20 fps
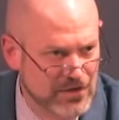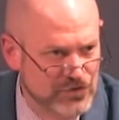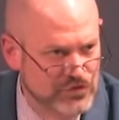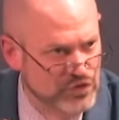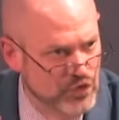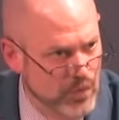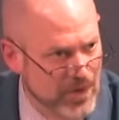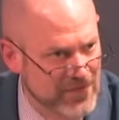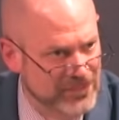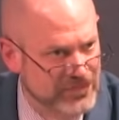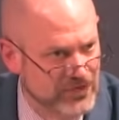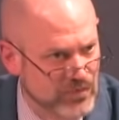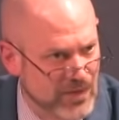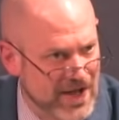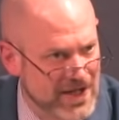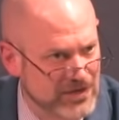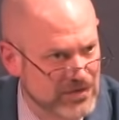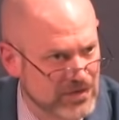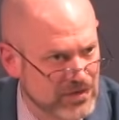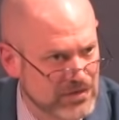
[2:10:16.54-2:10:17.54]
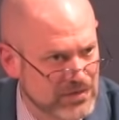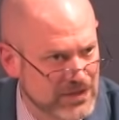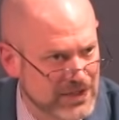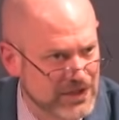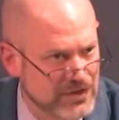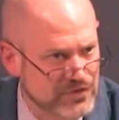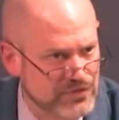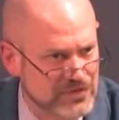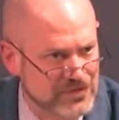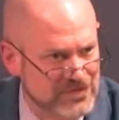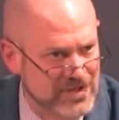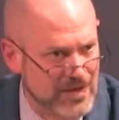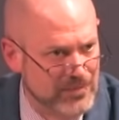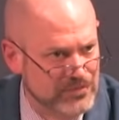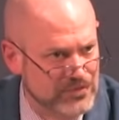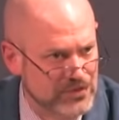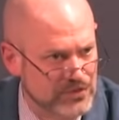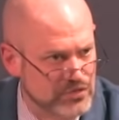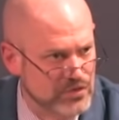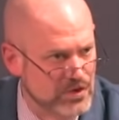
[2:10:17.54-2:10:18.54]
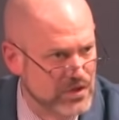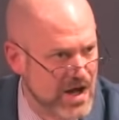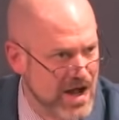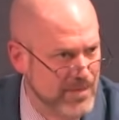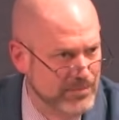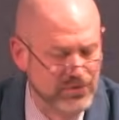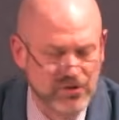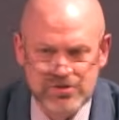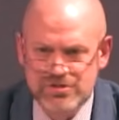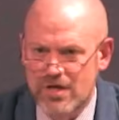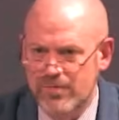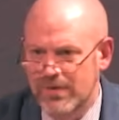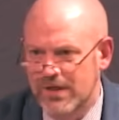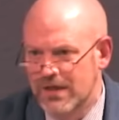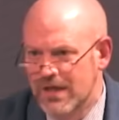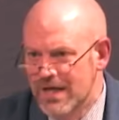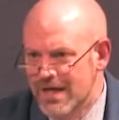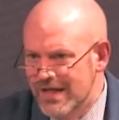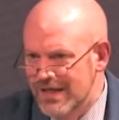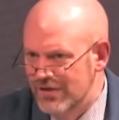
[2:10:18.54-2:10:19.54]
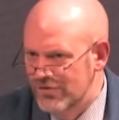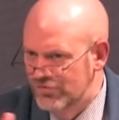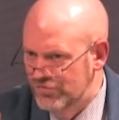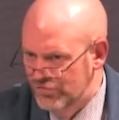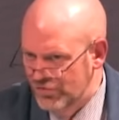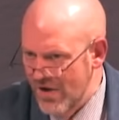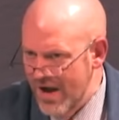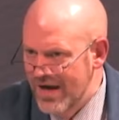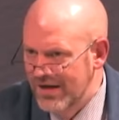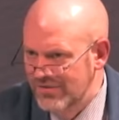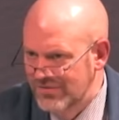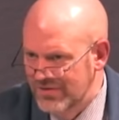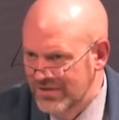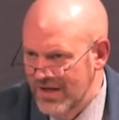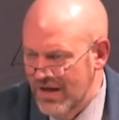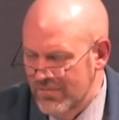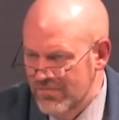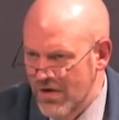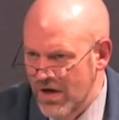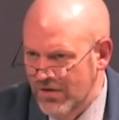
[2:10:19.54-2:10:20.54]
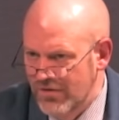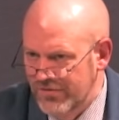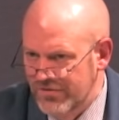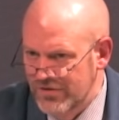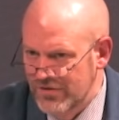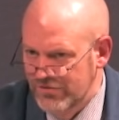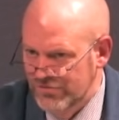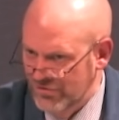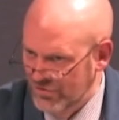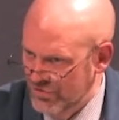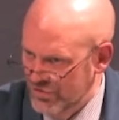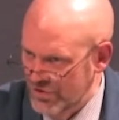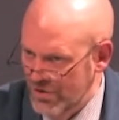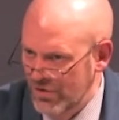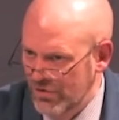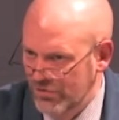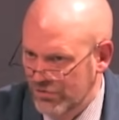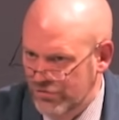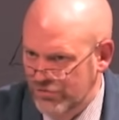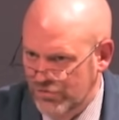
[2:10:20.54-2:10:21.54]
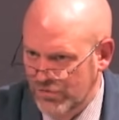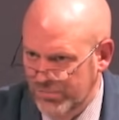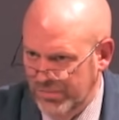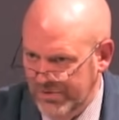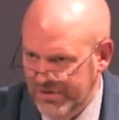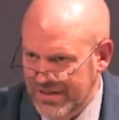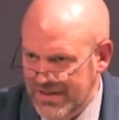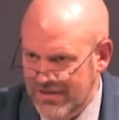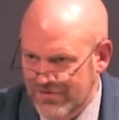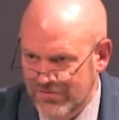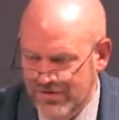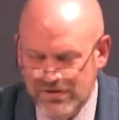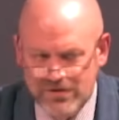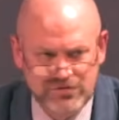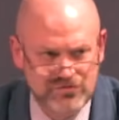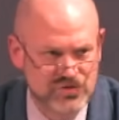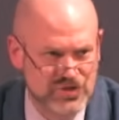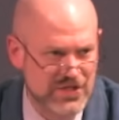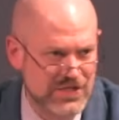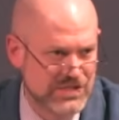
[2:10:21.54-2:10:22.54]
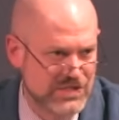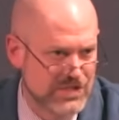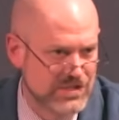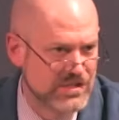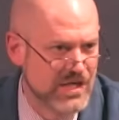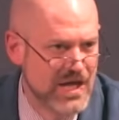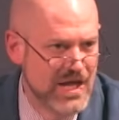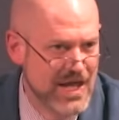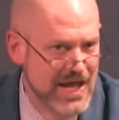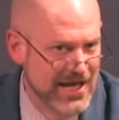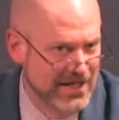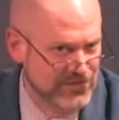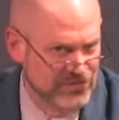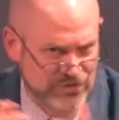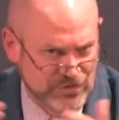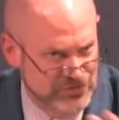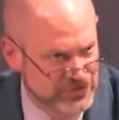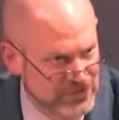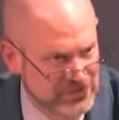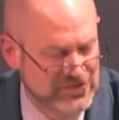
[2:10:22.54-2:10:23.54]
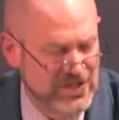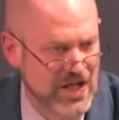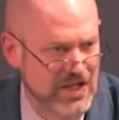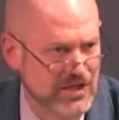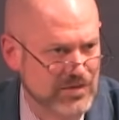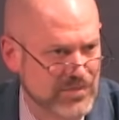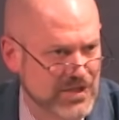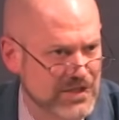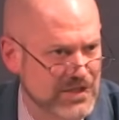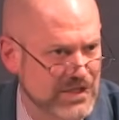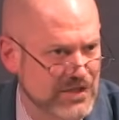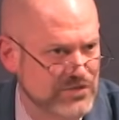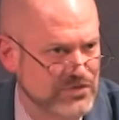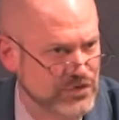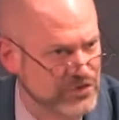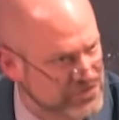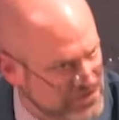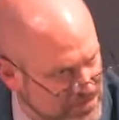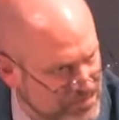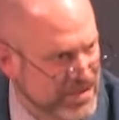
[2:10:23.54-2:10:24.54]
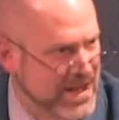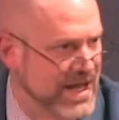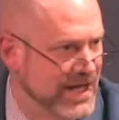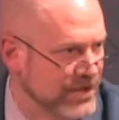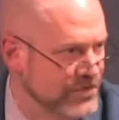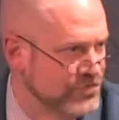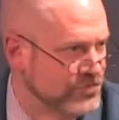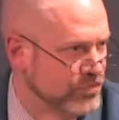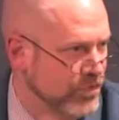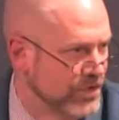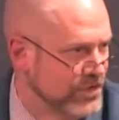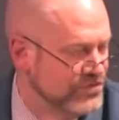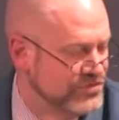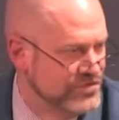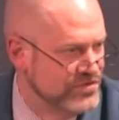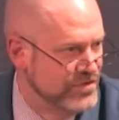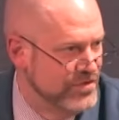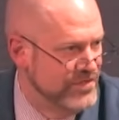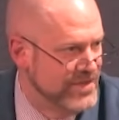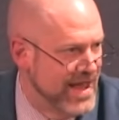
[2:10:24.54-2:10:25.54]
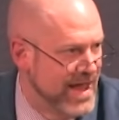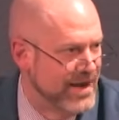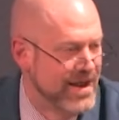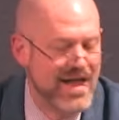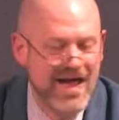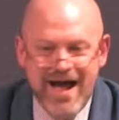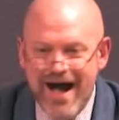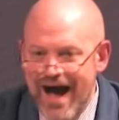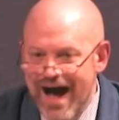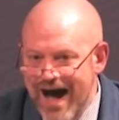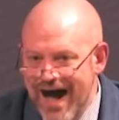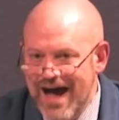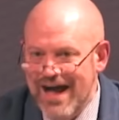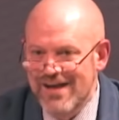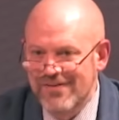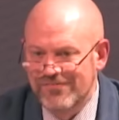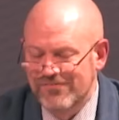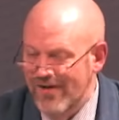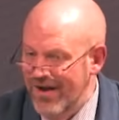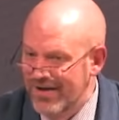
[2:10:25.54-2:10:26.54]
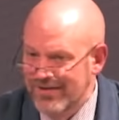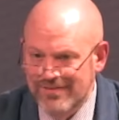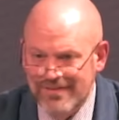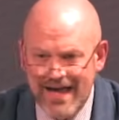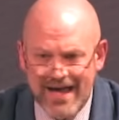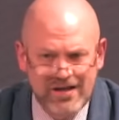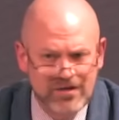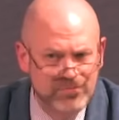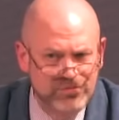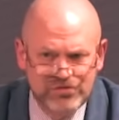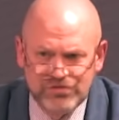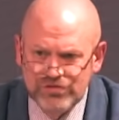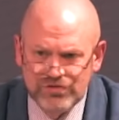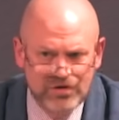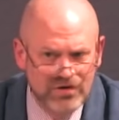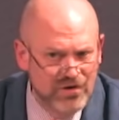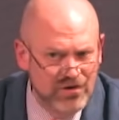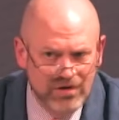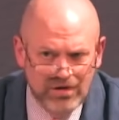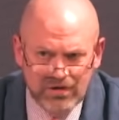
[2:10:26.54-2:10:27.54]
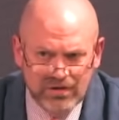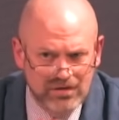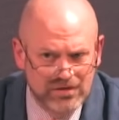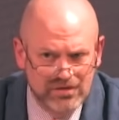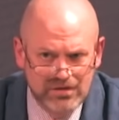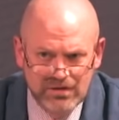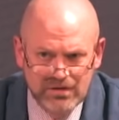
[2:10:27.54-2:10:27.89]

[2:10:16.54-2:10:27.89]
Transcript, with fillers: to what the writer is attempting to accomplish. I mean, he's trying to get monotheistic Jews to believe in this Jesus, and so you're telling me that he's using pagan stories to do that. I find that absurd.